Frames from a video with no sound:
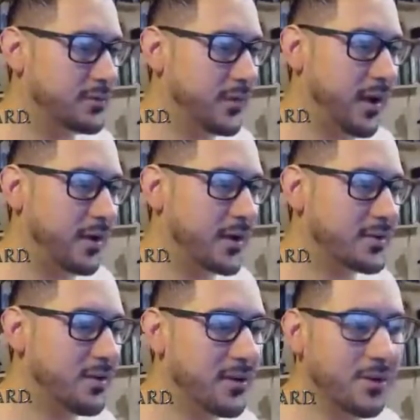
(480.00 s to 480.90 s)
Very nice.
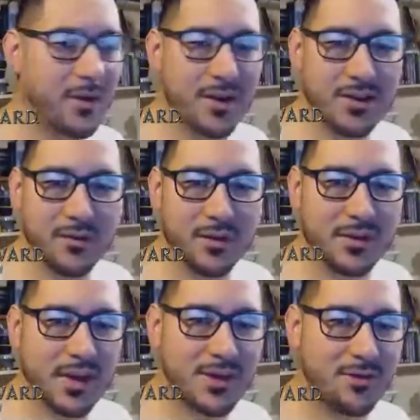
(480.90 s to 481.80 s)
They really want to
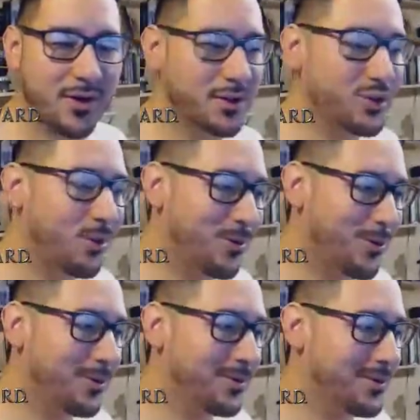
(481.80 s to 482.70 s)
take you on a
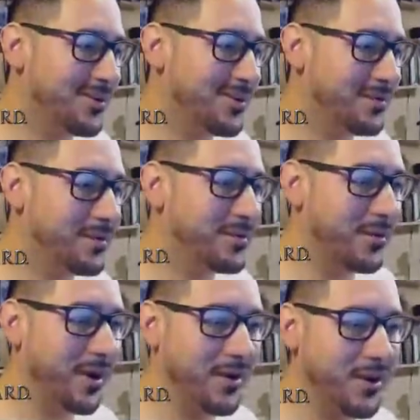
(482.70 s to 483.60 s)
tour of the new
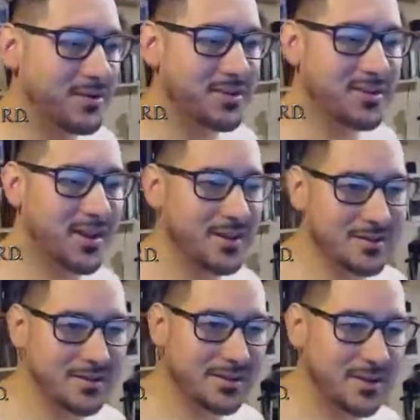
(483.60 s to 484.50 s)
area, which is
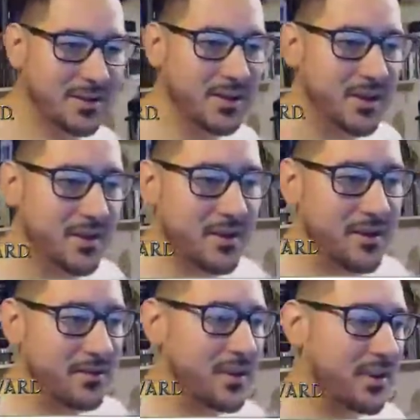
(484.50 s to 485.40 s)
nice. They
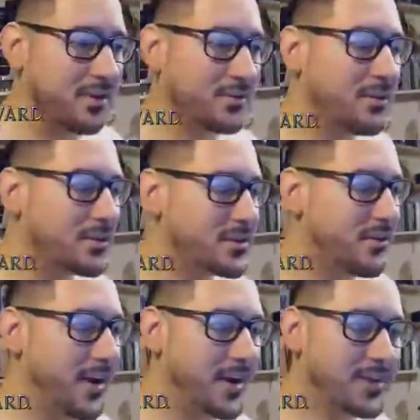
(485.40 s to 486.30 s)
don't take you in all the nooks and
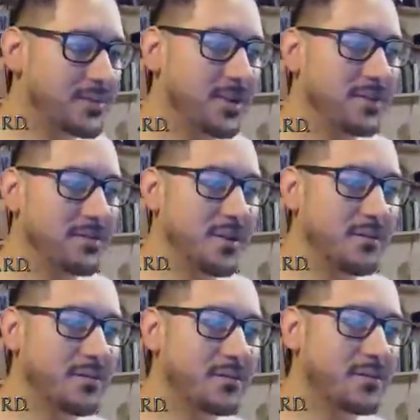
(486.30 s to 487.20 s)
crannies, but they do give
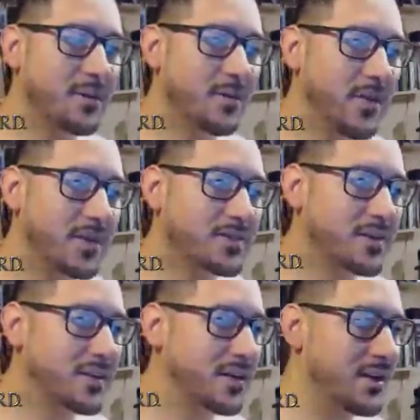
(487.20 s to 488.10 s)
you a basic